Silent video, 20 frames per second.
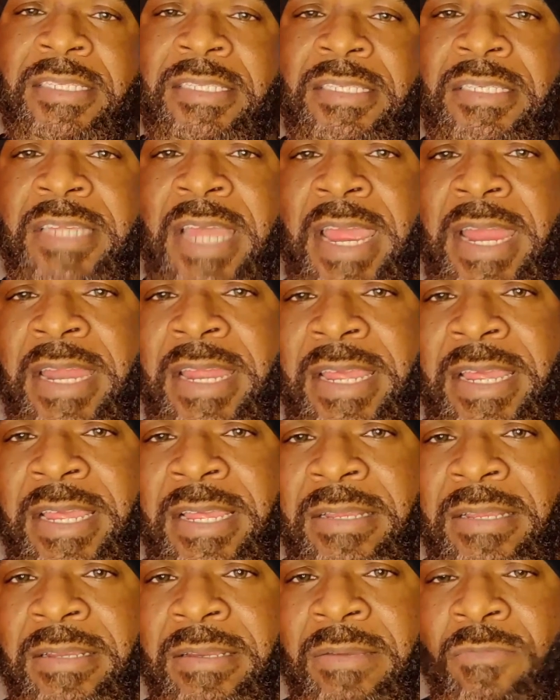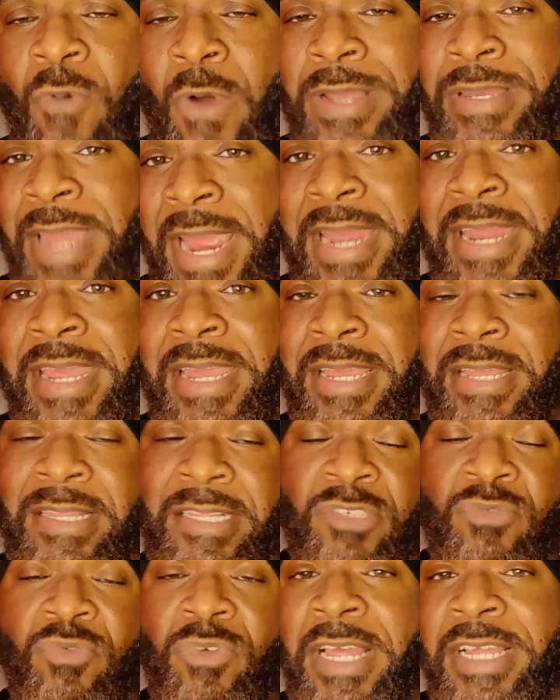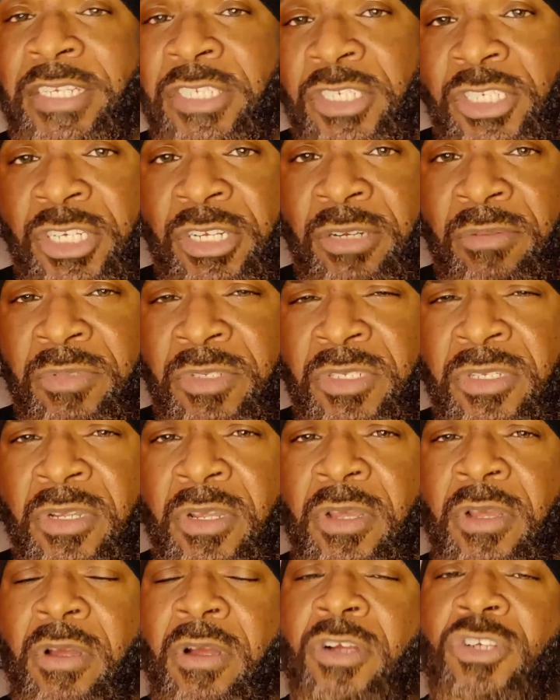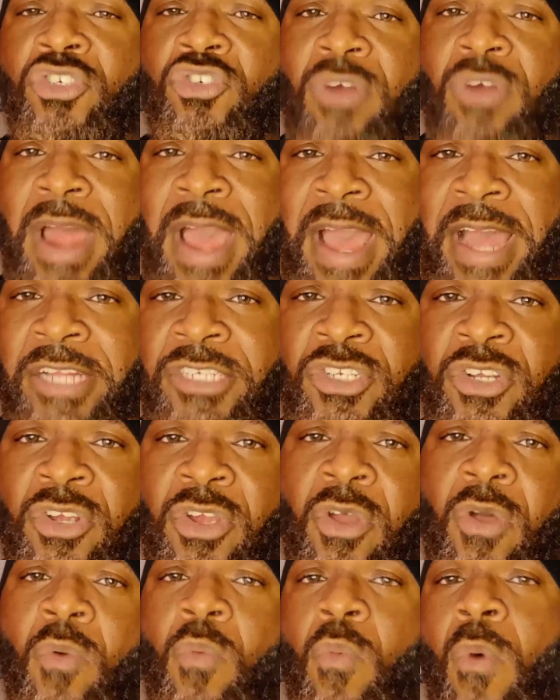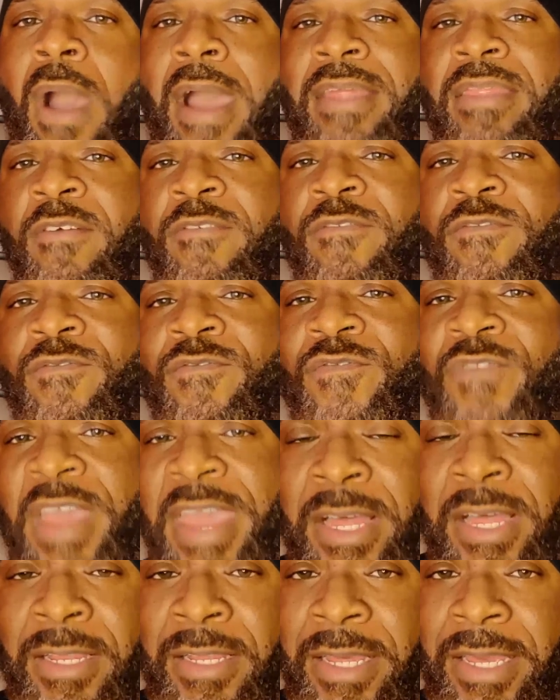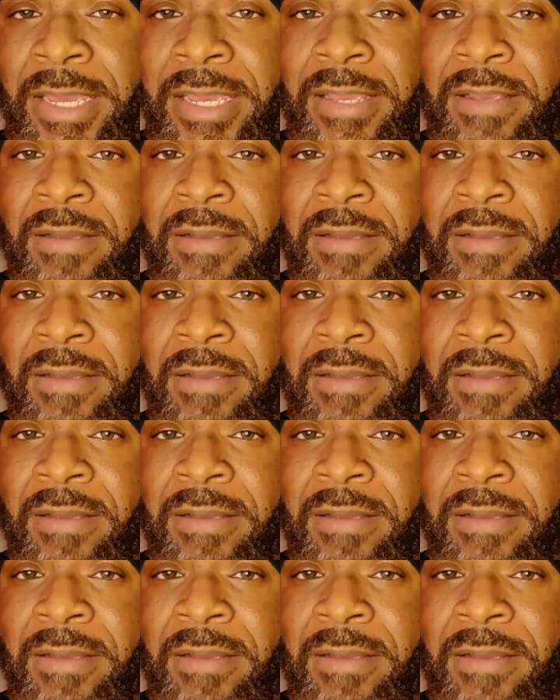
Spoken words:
dating and these relationships are trash, why they're failing.